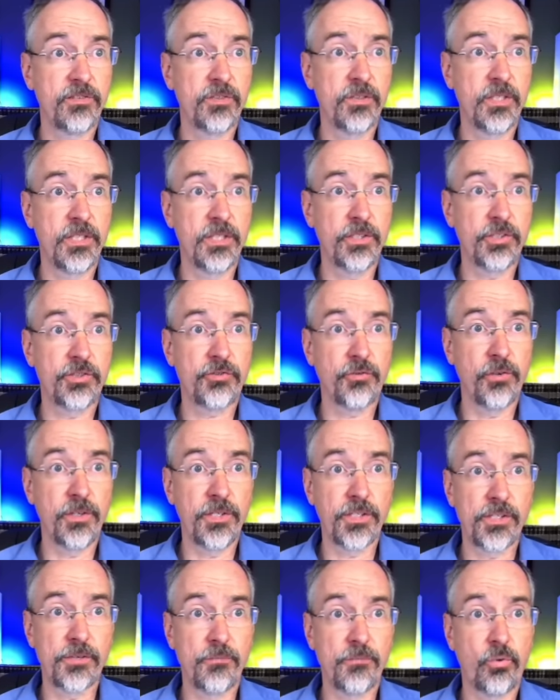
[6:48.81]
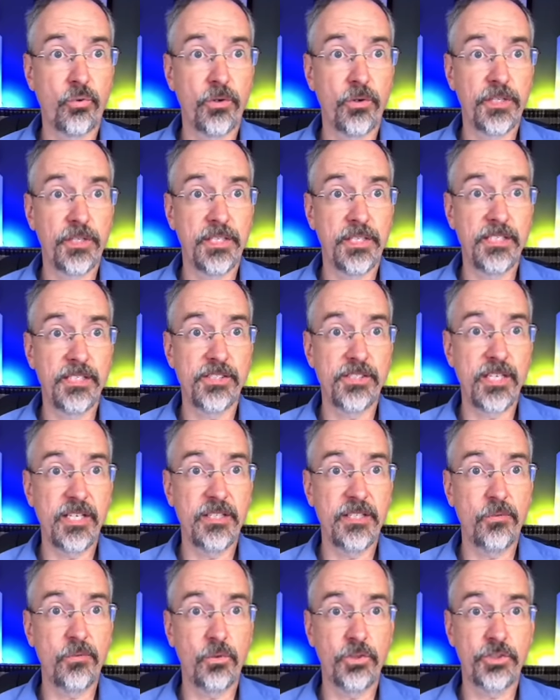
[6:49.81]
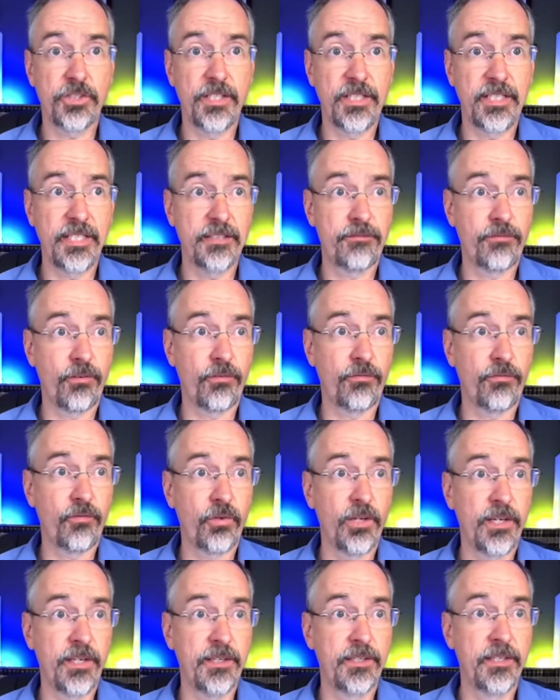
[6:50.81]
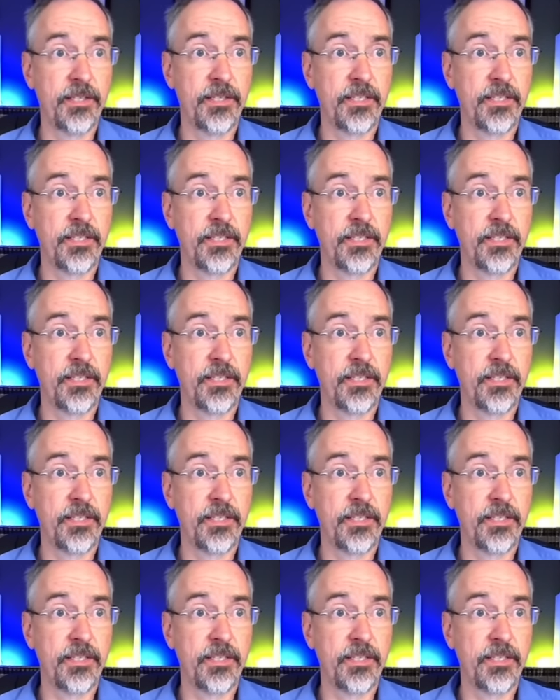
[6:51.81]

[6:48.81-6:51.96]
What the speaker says: and they destroy the support that they send, which they get for free?